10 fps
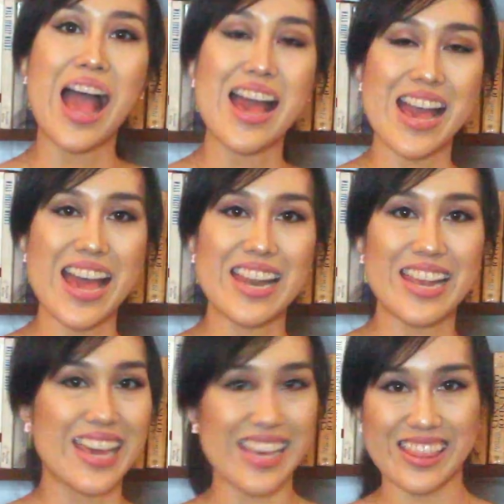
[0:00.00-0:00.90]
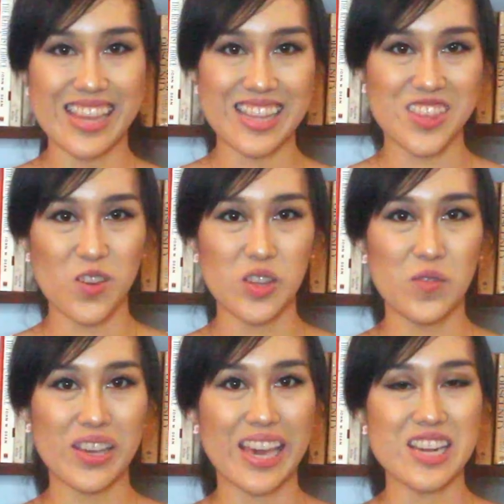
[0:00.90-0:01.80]
and hit that
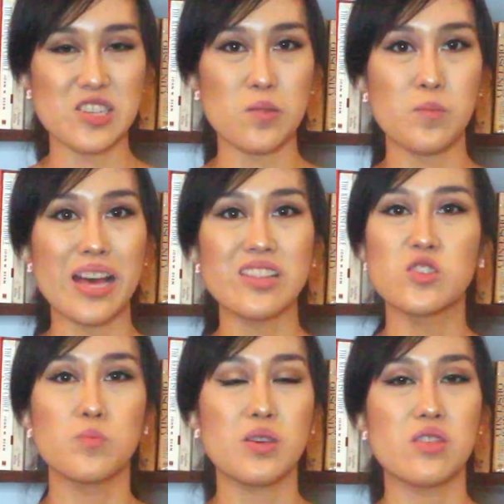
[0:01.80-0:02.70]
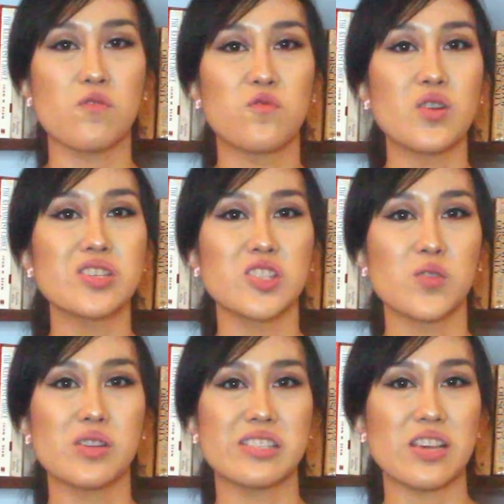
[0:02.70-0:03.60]
notification bell to be the first to
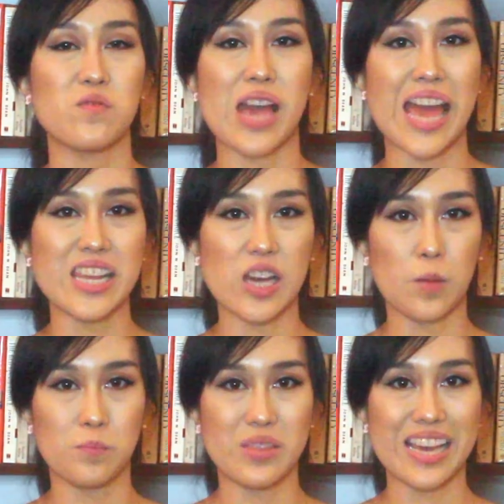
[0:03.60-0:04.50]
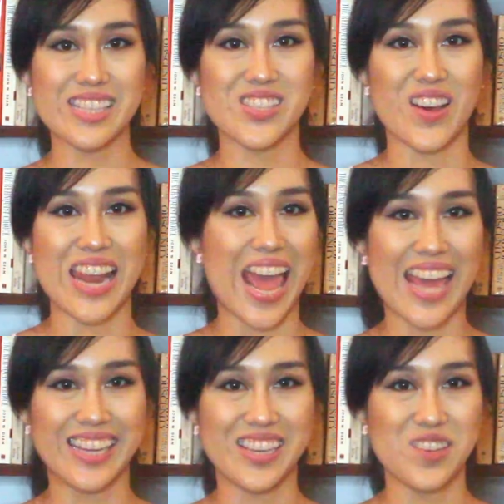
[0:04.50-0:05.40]
receive any updates on
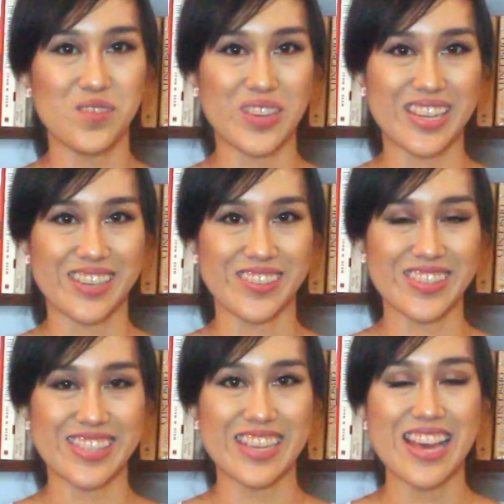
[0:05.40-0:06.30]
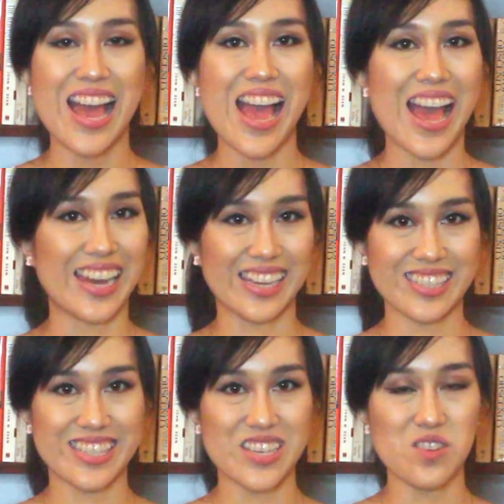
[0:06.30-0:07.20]
any new videos. And I'll
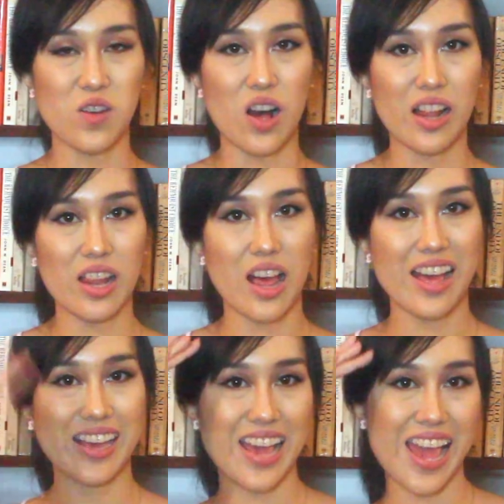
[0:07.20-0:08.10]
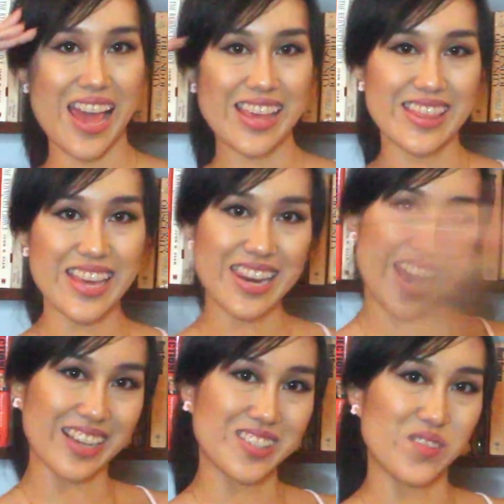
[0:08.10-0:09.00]
see you all in the
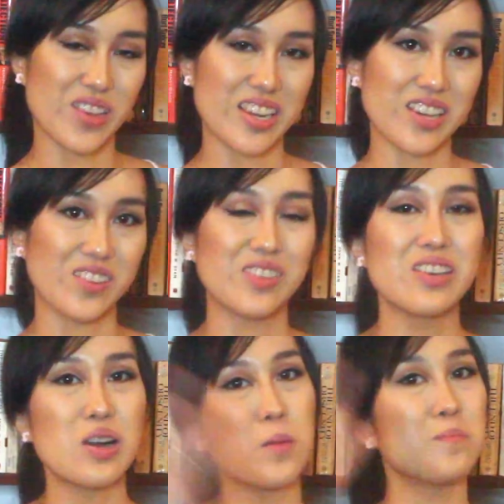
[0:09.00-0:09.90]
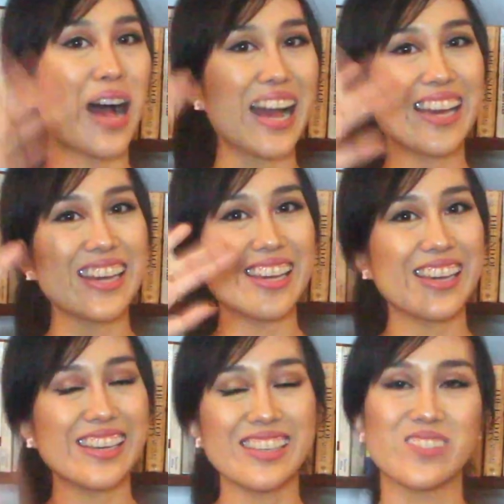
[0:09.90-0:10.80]
next video. Bye!